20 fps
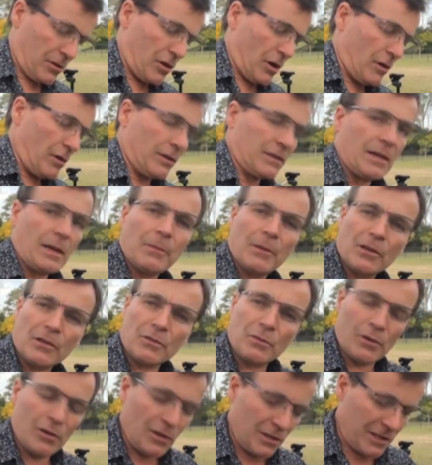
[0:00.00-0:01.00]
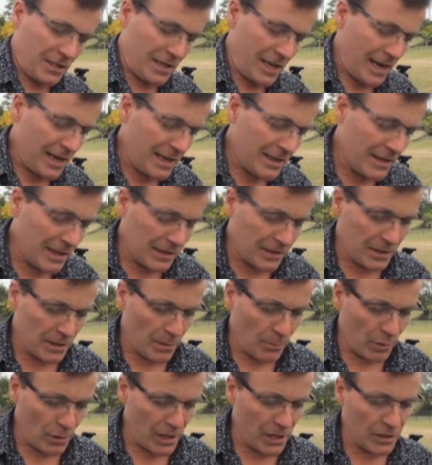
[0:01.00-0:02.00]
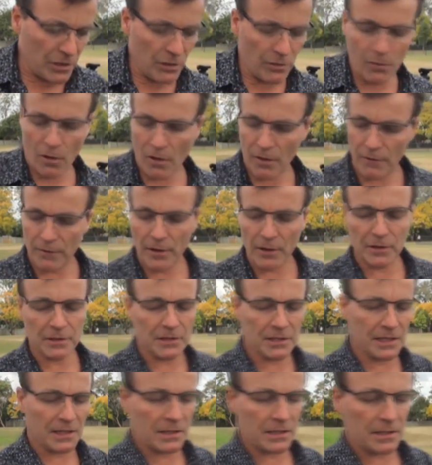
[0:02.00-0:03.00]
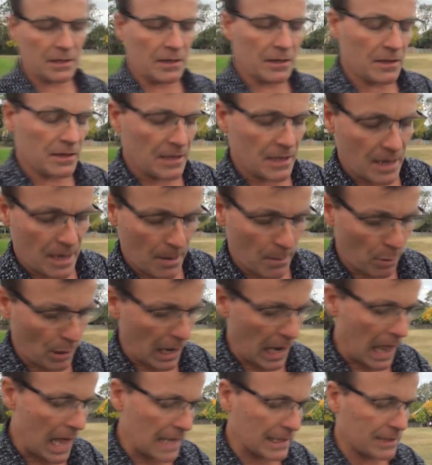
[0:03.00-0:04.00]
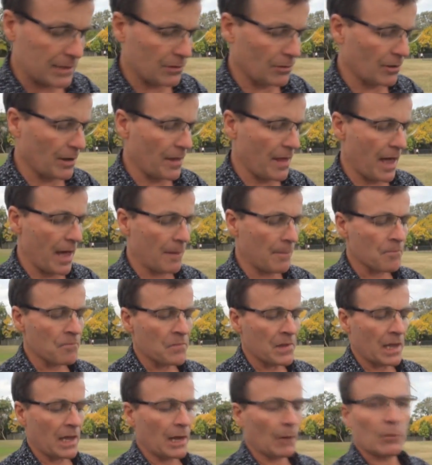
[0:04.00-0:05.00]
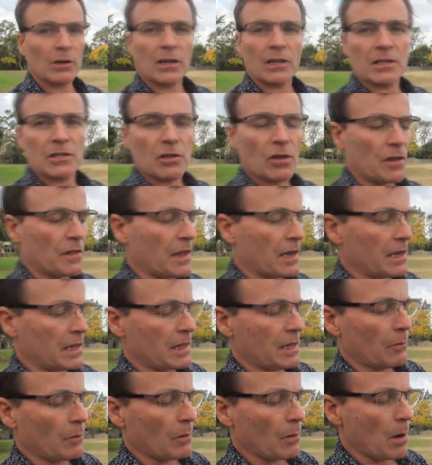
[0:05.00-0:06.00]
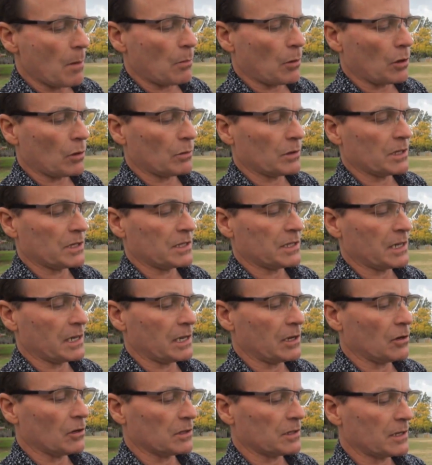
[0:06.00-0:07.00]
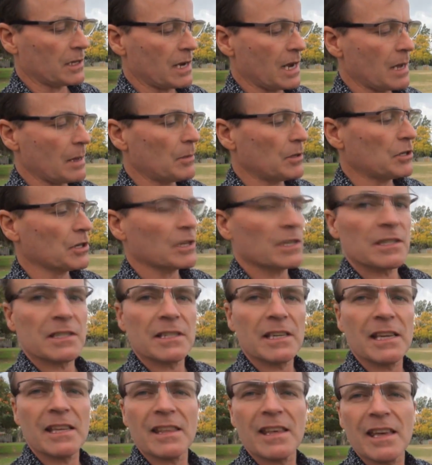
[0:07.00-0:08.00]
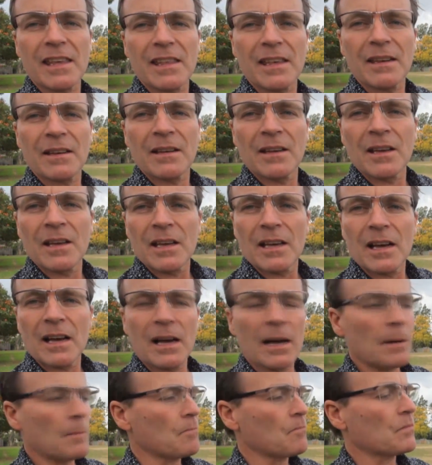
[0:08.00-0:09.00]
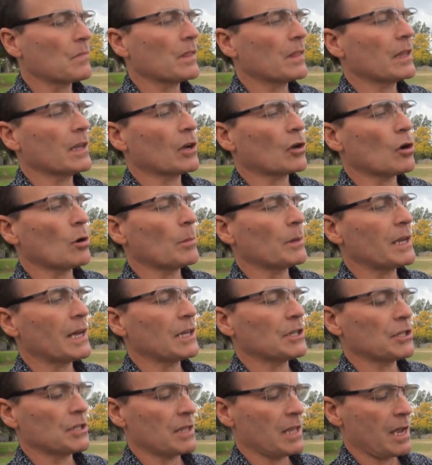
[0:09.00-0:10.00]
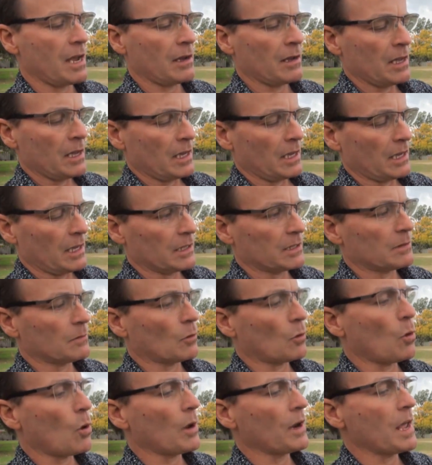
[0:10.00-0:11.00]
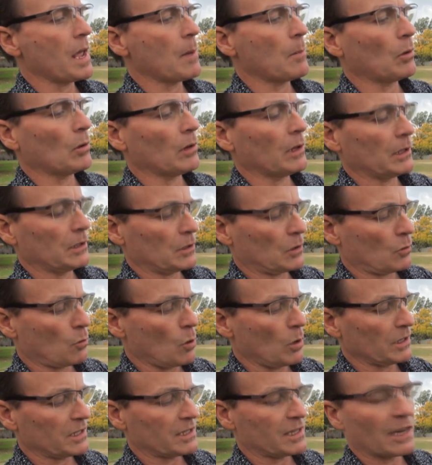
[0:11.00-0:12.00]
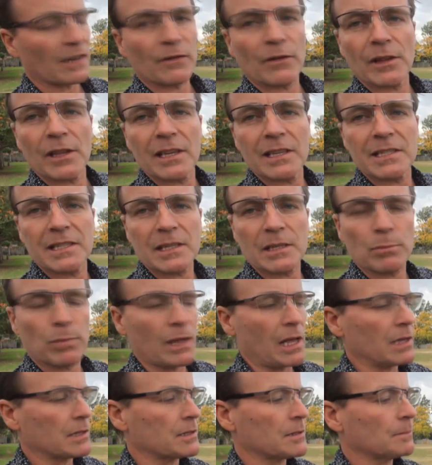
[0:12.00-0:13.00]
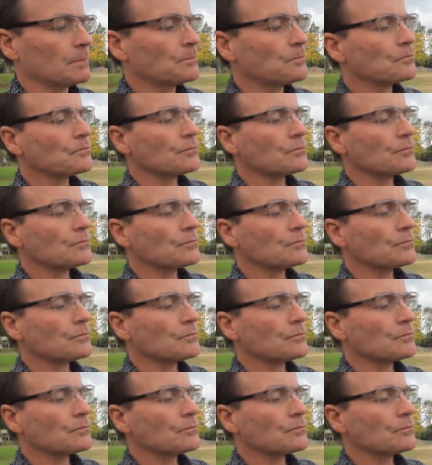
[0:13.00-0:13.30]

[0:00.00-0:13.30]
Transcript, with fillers: show you something else we've got today, and that's the brand new iPhone six Plus. Look at that. And we're going to slide that in there. We won't bother with the sticky dots today, but you can see there that um, the accommodation there is quite ample and quite snug for the six Plus.